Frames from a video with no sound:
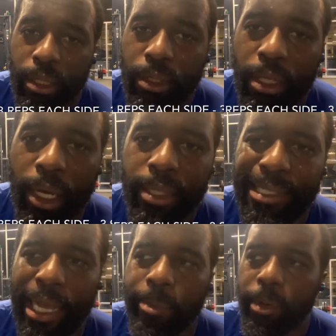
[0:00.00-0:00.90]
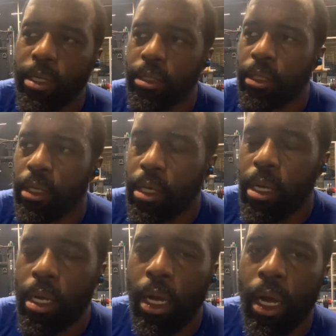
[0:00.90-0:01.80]
For this
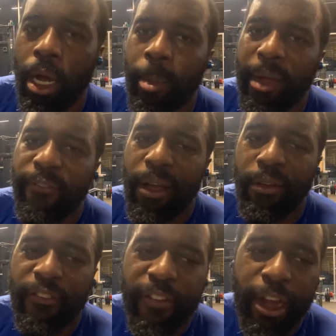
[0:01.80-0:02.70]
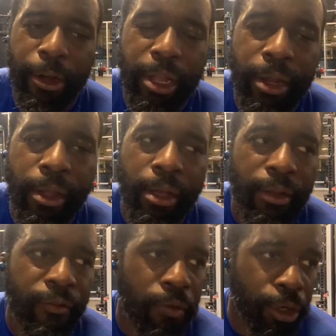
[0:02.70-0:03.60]
exercise, it's about eight reps per side
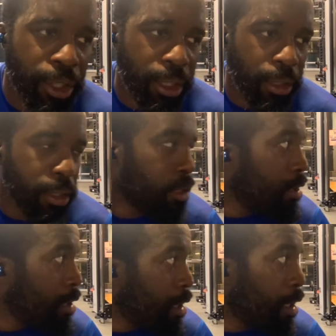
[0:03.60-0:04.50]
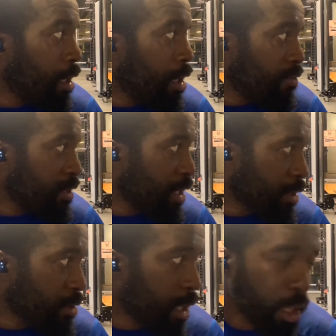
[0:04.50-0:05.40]
um, three sets
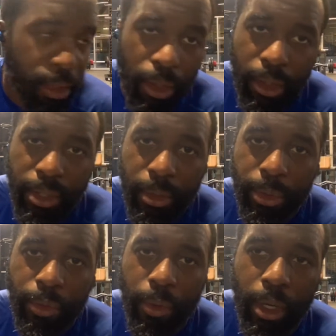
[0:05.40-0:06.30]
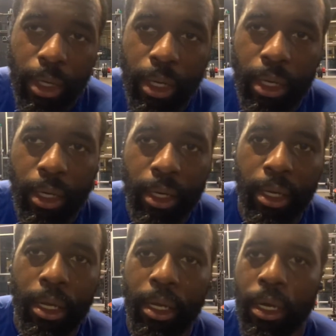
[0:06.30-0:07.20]
um, within that B set.
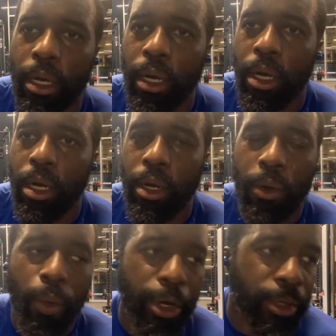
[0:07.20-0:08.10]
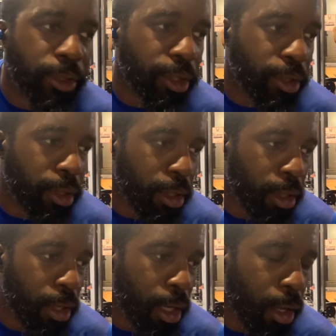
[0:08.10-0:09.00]
Um, I found varying versions of it,
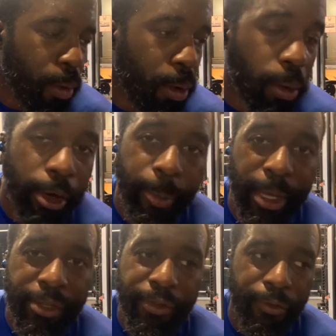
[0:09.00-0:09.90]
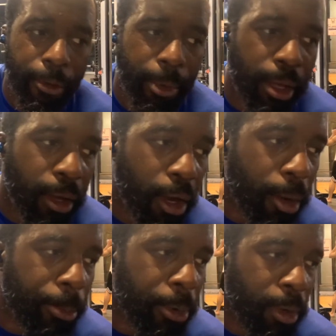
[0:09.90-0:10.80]
but the version I chose was the one that
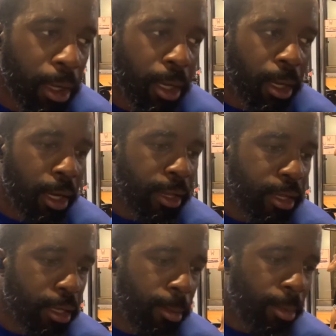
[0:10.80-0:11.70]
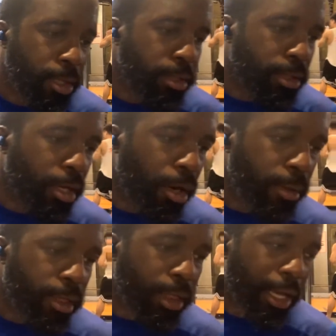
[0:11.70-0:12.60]
made the most sense for me.
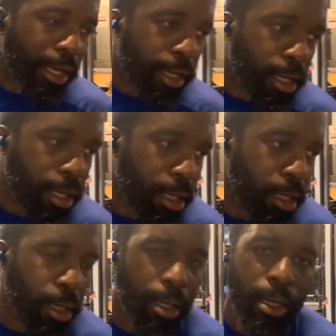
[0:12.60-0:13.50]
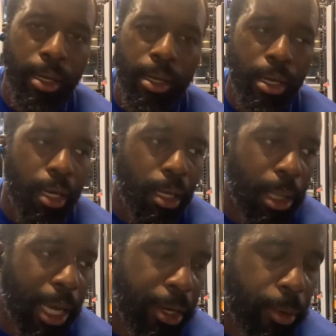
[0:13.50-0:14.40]
Uh, so that's the
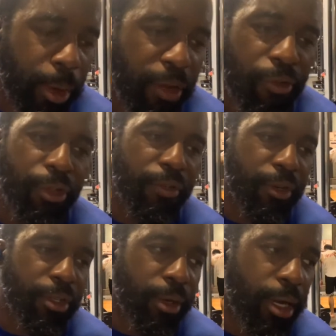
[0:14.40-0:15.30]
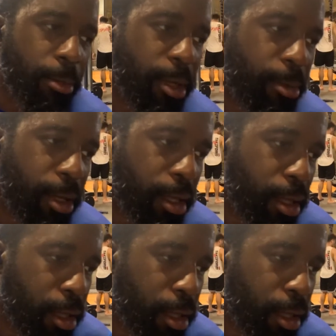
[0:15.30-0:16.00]
exercise you guys are gonna see here.